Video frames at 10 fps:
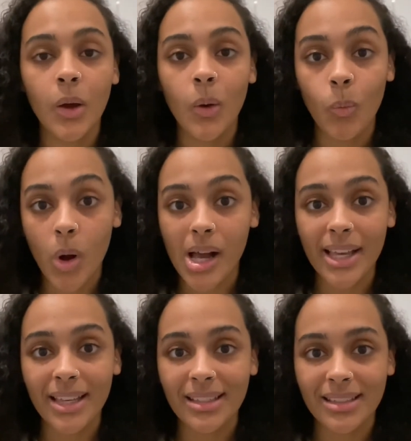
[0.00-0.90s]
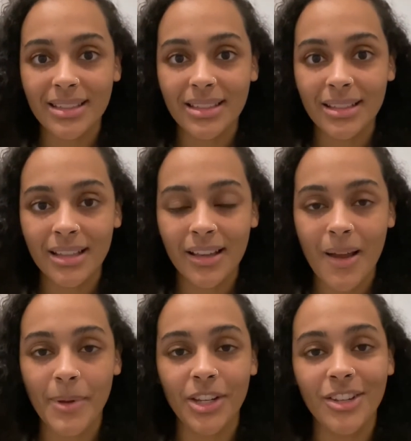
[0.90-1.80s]
wise,
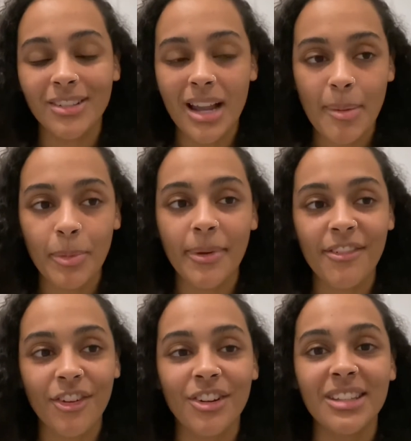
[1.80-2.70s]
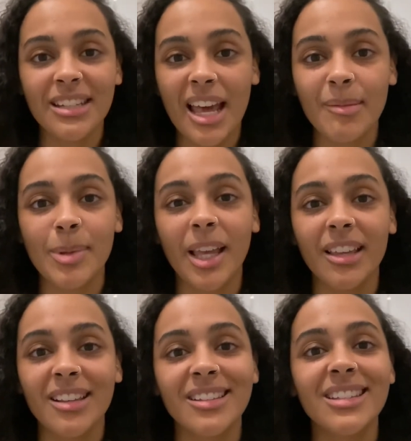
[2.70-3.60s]
I'm gonna use an app on my phone instead
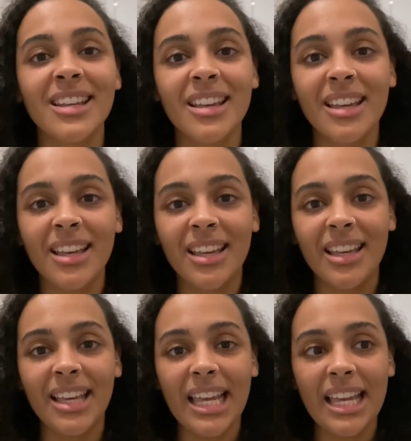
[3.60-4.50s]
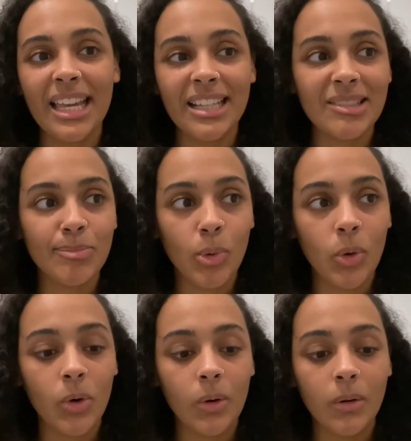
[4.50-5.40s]
because it's
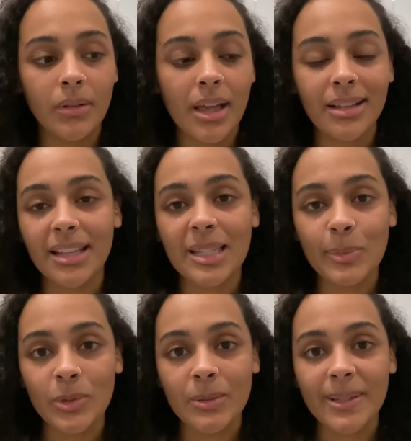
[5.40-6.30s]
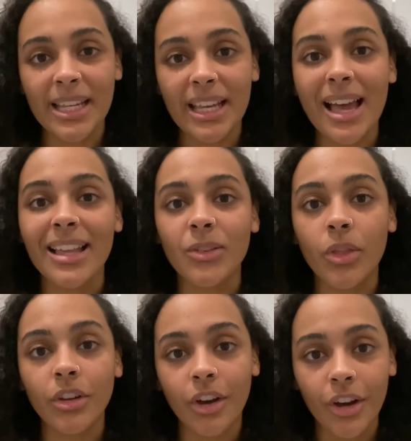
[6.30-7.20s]
more accessible to me and on
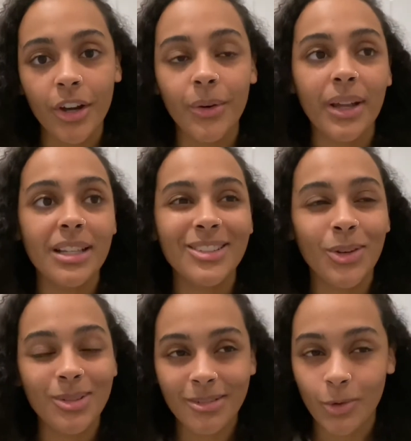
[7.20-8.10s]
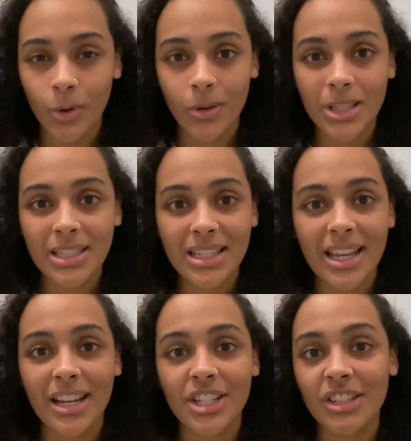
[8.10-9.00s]
the go and it's not as forced,
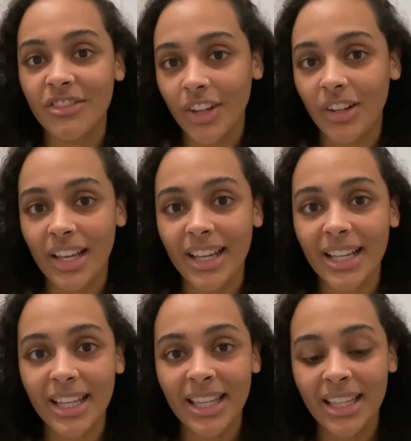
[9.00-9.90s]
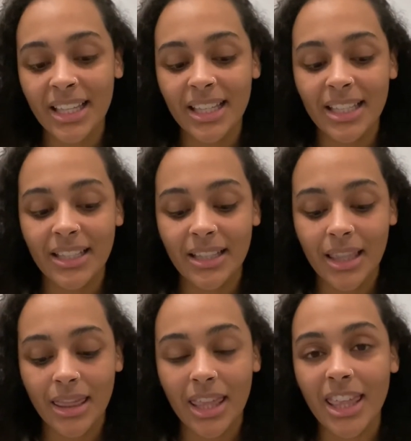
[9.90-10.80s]
and I just feel like
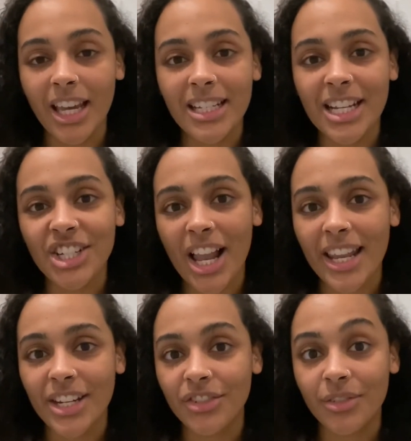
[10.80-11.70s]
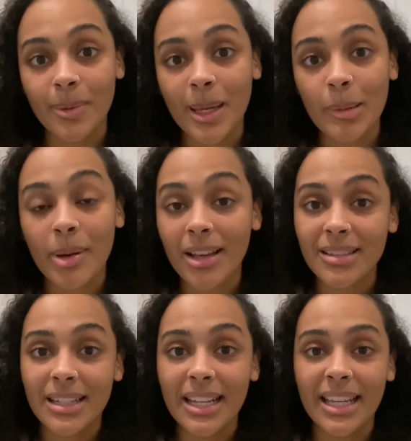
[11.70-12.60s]
the 30-day challenge for me
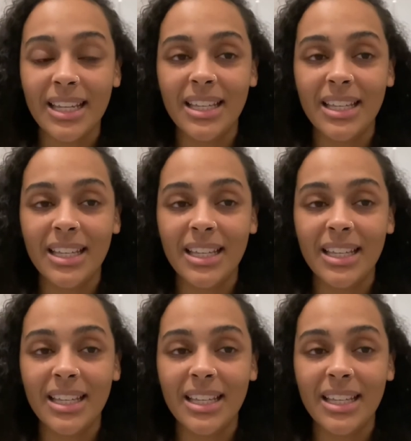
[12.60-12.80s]
personally,